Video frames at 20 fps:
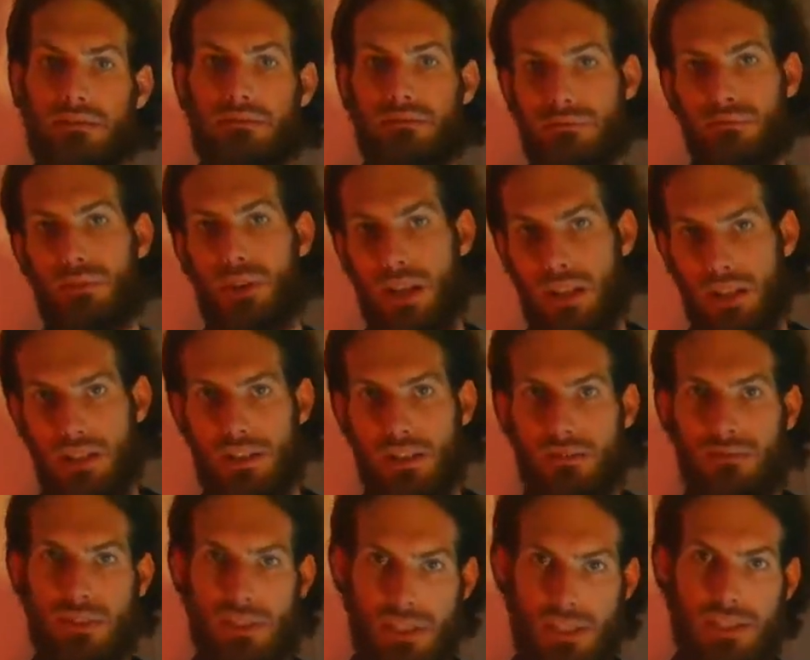
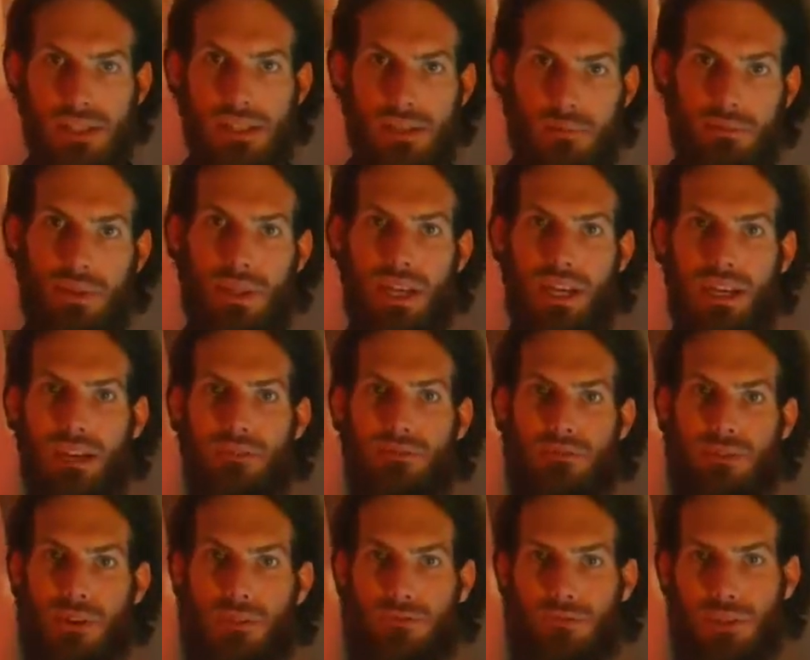Relatively easy to play.
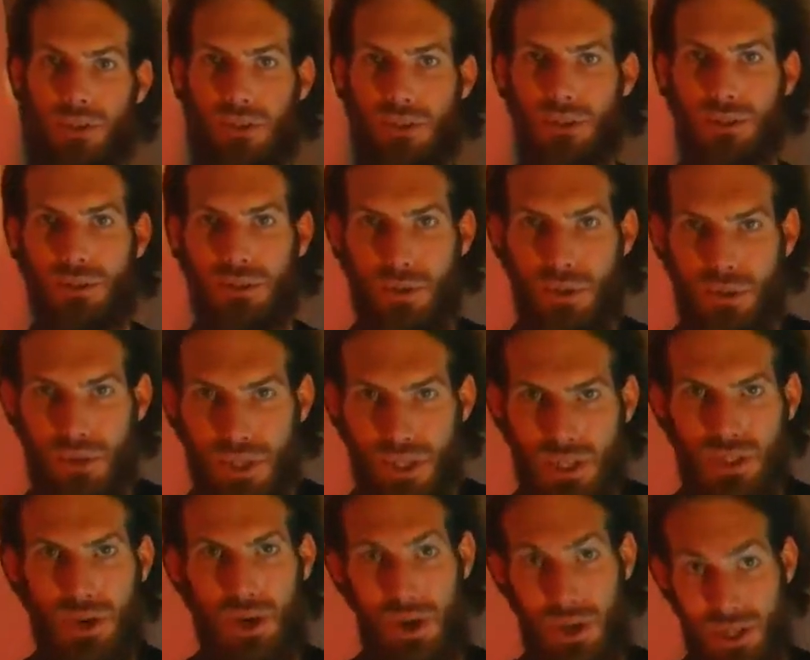If you're new to
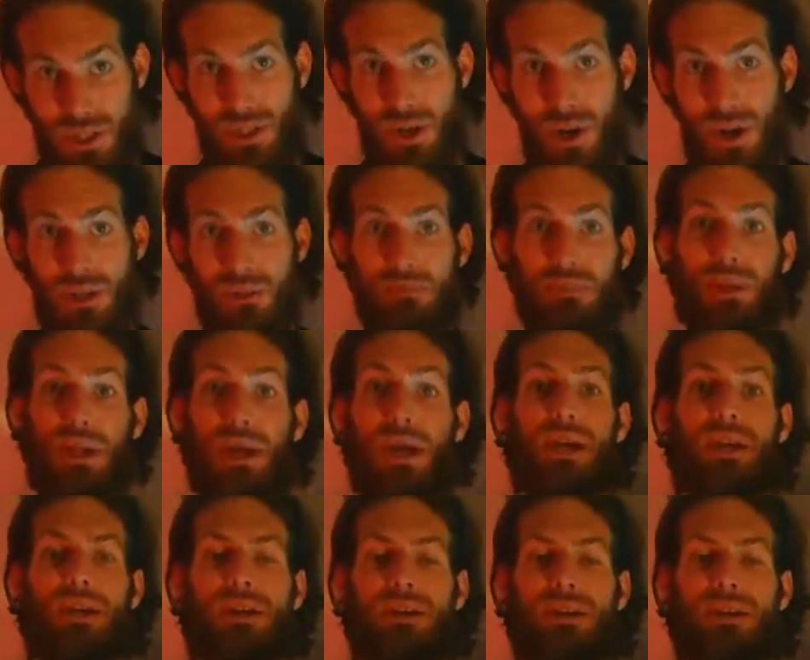guitar, it's hard to play.